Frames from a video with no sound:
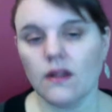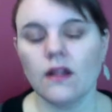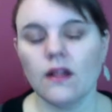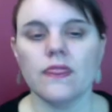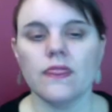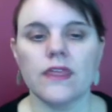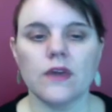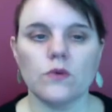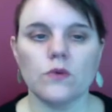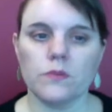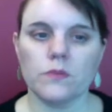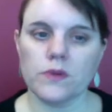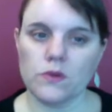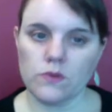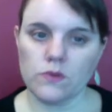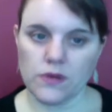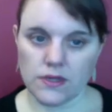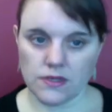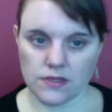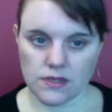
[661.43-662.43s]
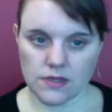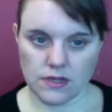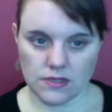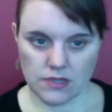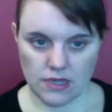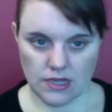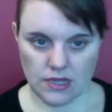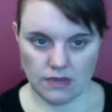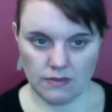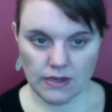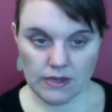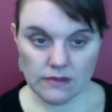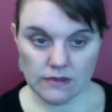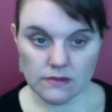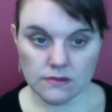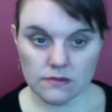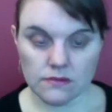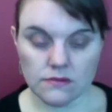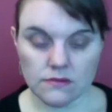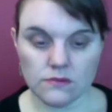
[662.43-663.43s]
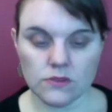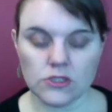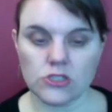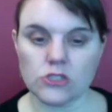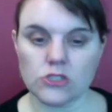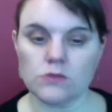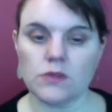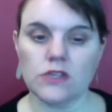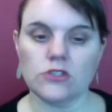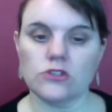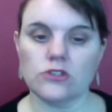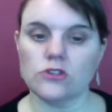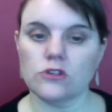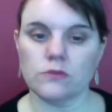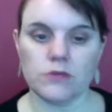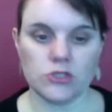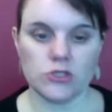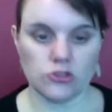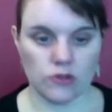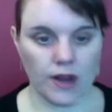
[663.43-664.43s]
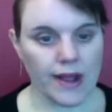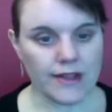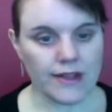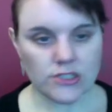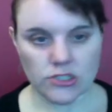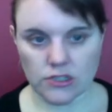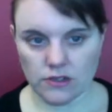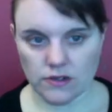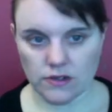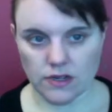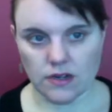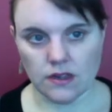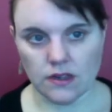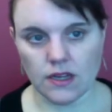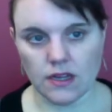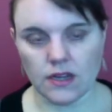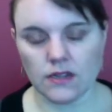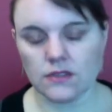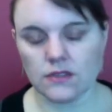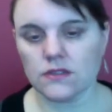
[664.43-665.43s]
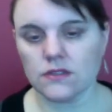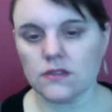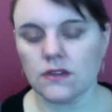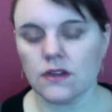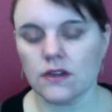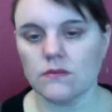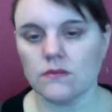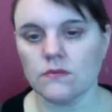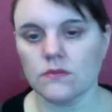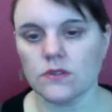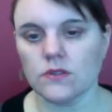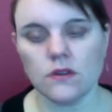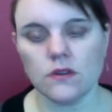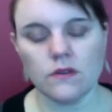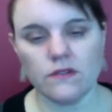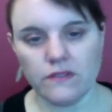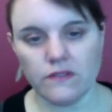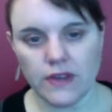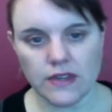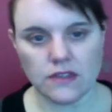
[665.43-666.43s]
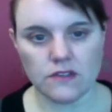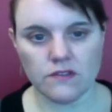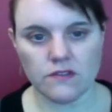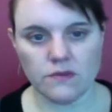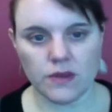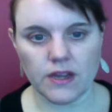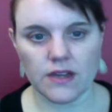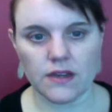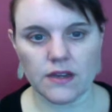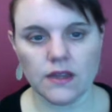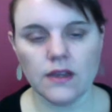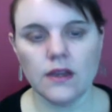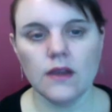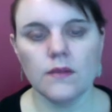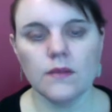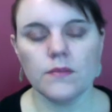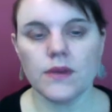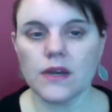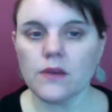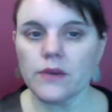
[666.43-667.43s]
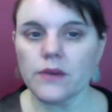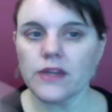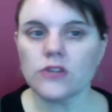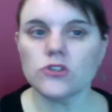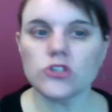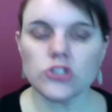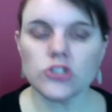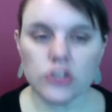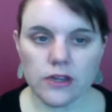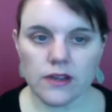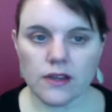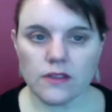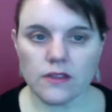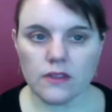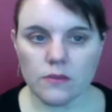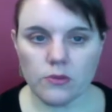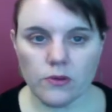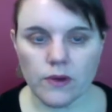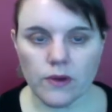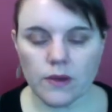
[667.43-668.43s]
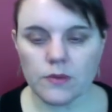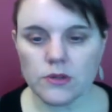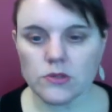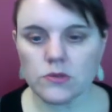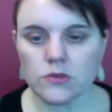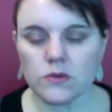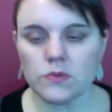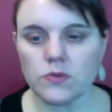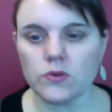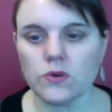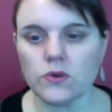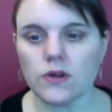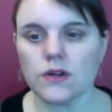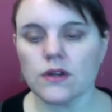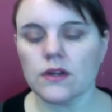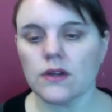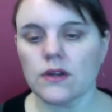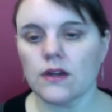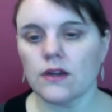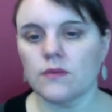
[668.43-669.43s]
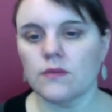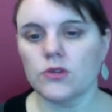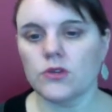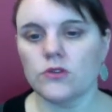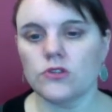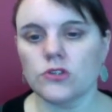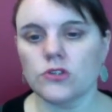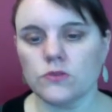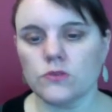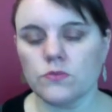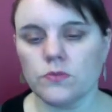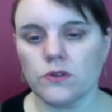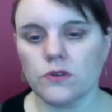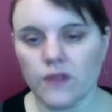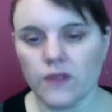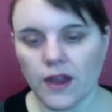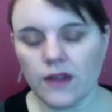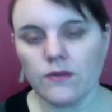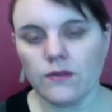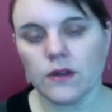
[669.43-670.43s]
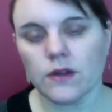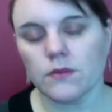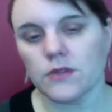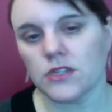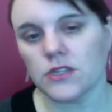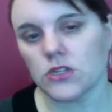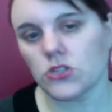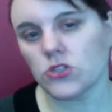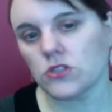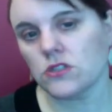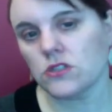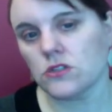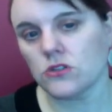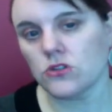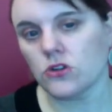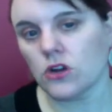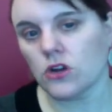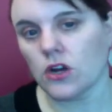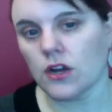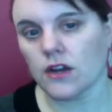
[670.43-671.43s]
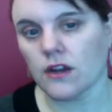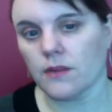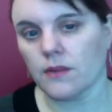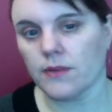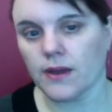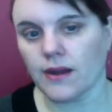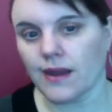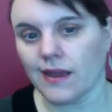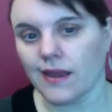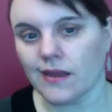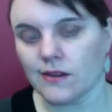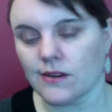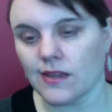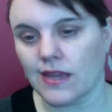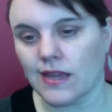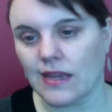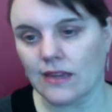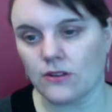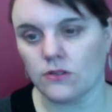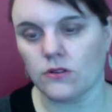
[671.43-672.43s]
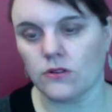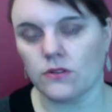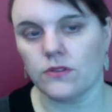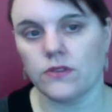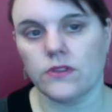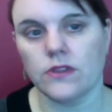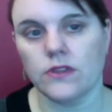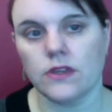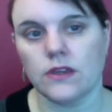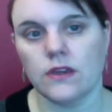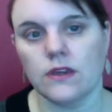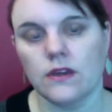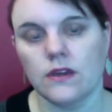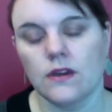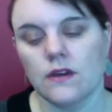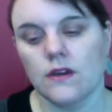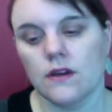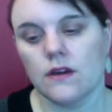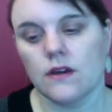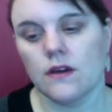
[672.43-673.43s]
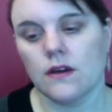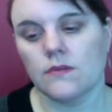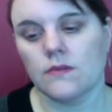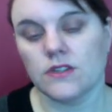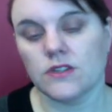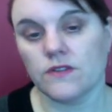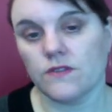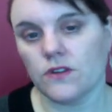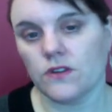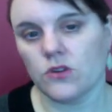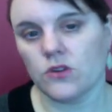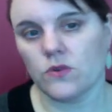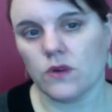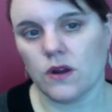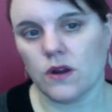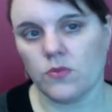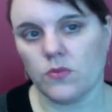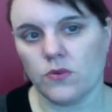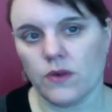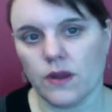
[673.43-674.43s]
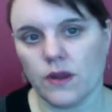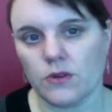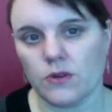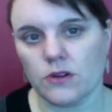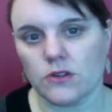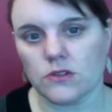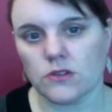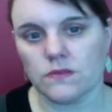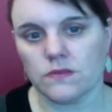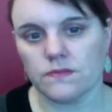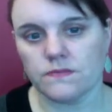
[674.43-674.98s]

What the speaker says: they will be reassigned to email, which means you could be trashing your analytics. A little vent of mine. But anyway, you should check out the parameters report. You should provide recommendations in your audit about how to handle the different URL parameters.